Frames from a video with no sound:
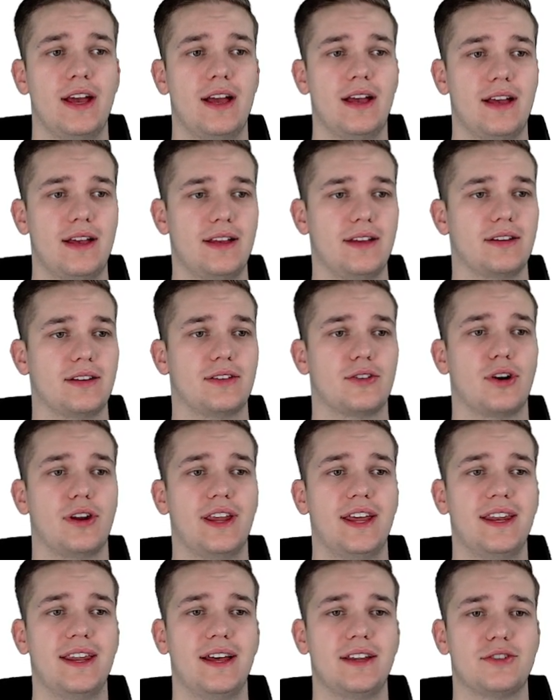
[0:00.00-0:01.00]

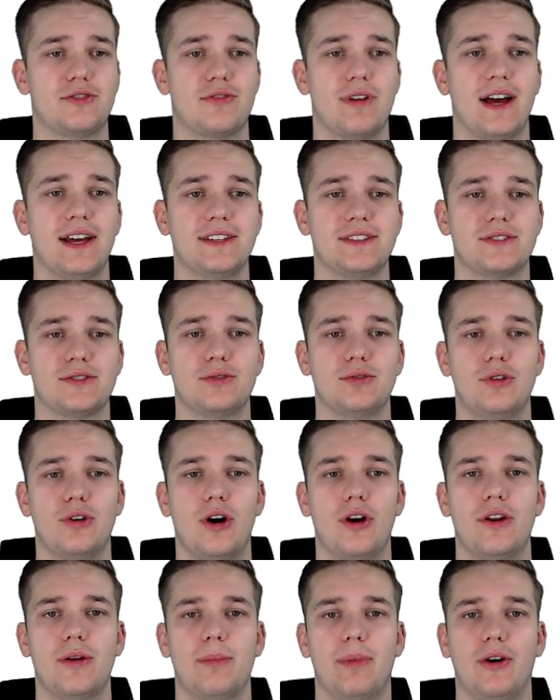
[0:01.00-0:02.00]
Cardano tries to
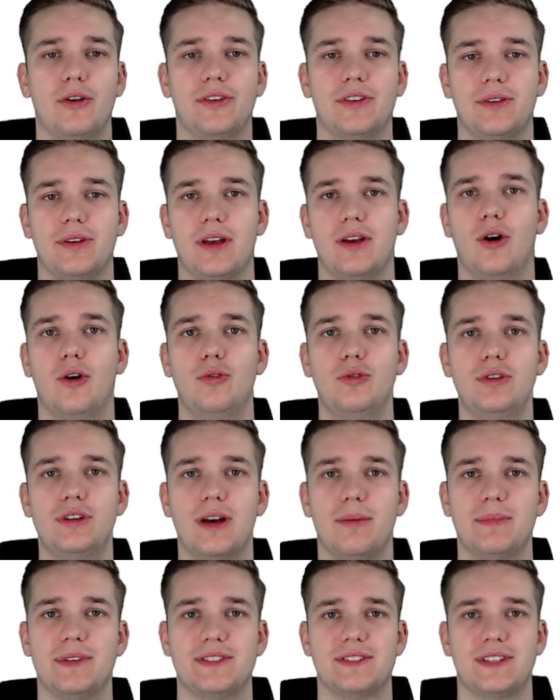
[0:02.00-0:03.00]
learn about
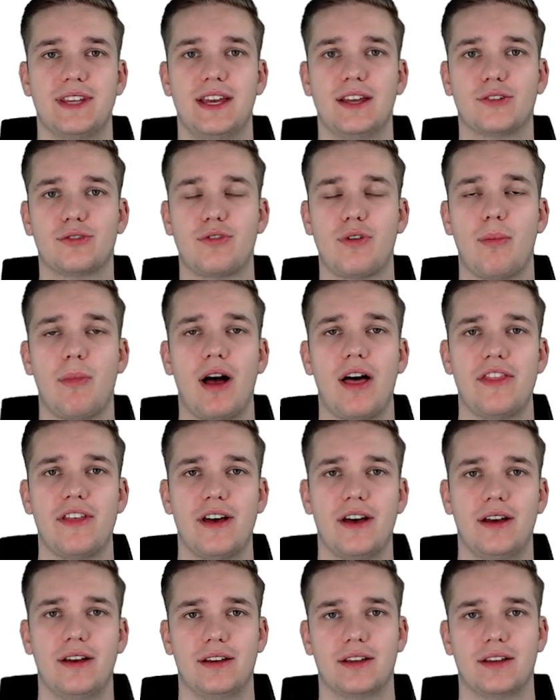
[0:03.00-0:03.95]
older mistakes from other